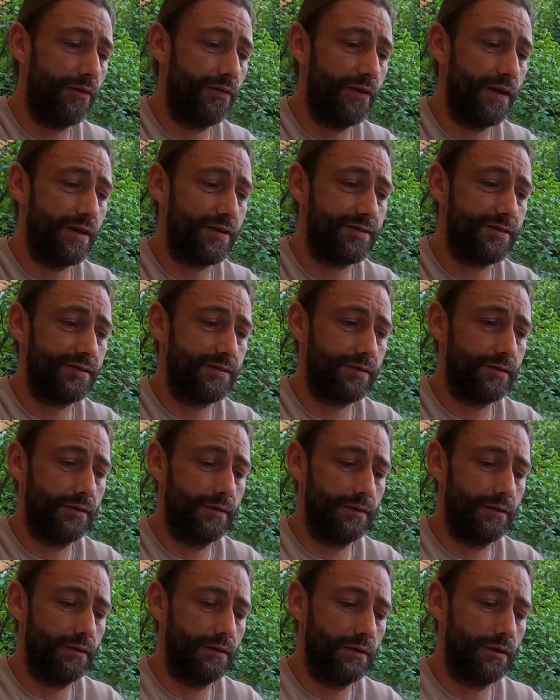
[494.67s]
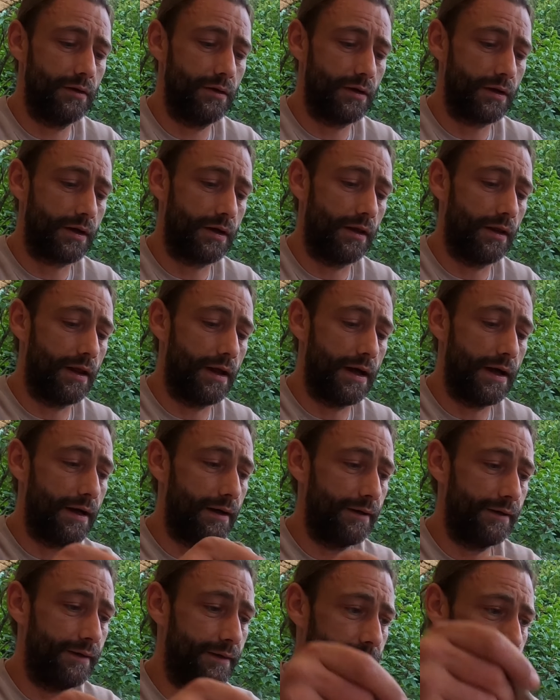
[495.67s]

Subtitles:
of this. Look at that.